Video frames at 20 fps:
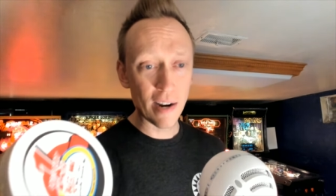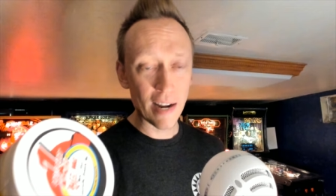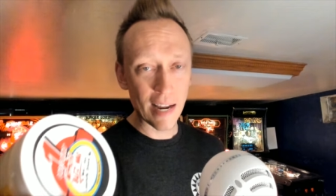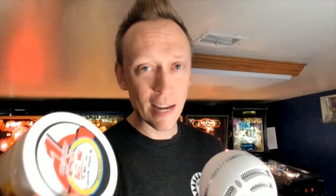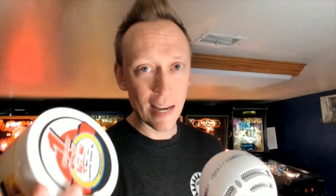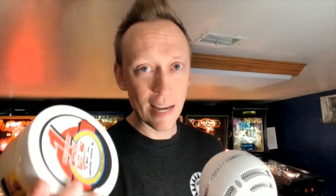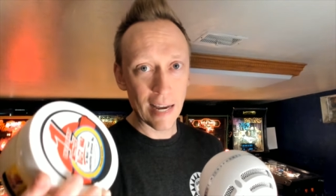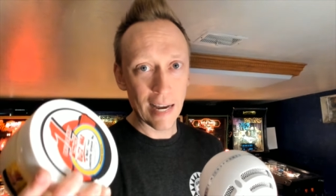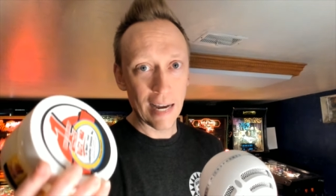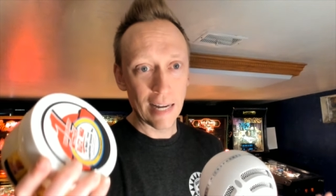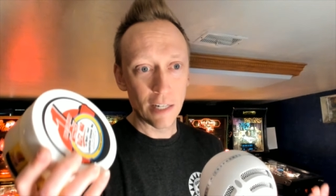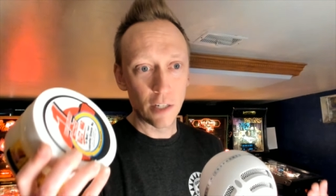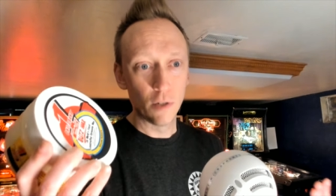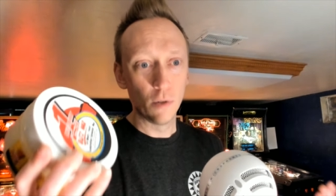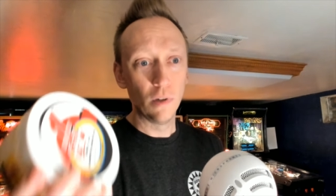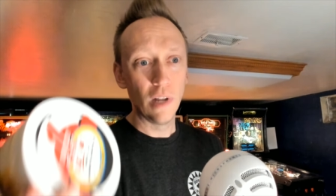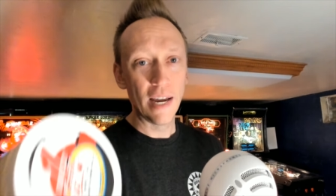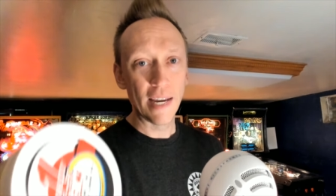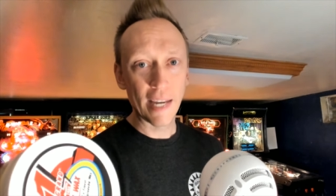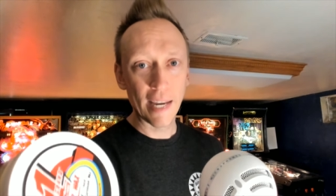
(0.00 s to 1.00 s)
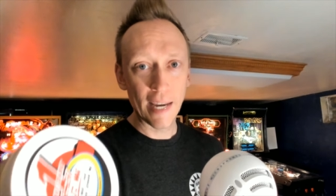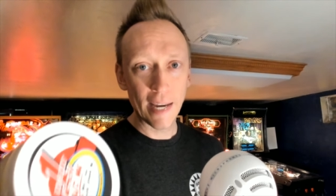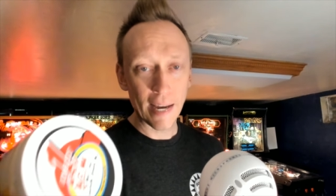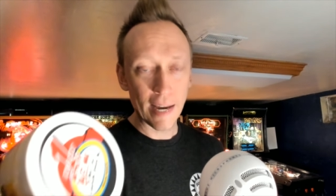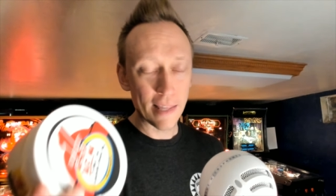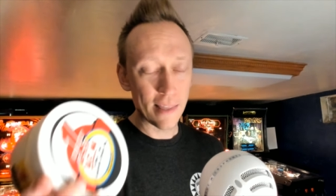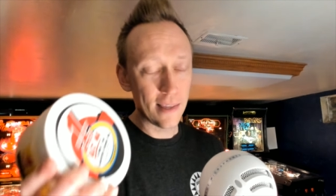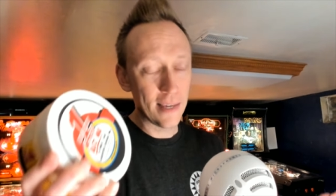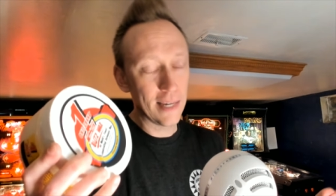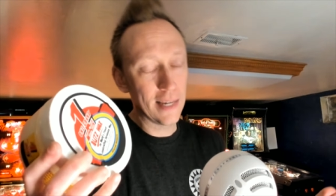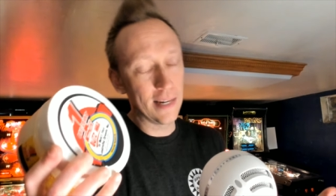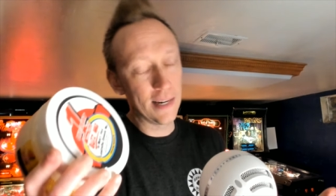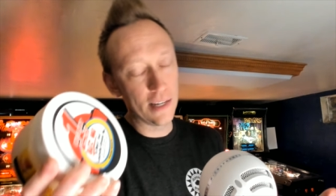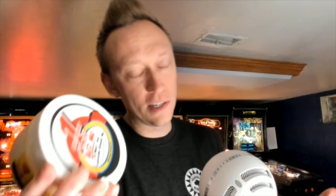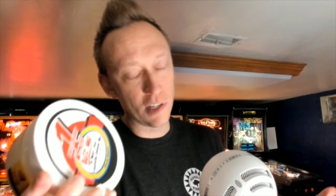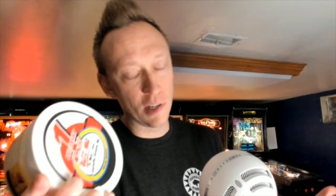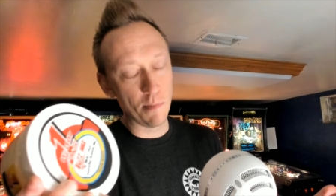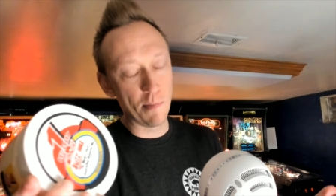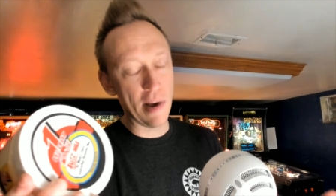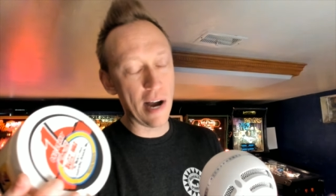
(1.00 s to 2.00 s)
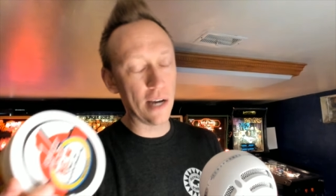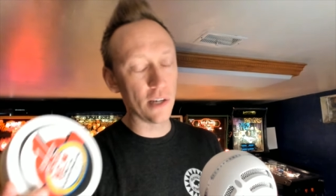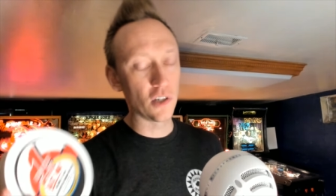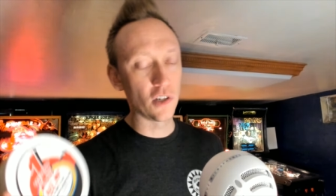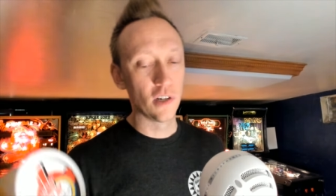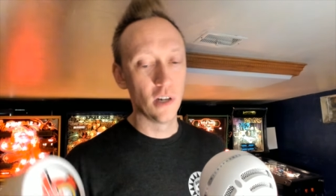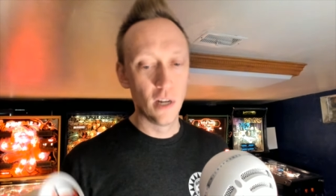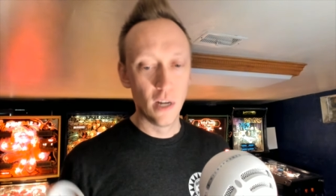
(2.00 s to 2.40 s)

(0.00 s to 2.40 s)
I do like it. I think it is the best.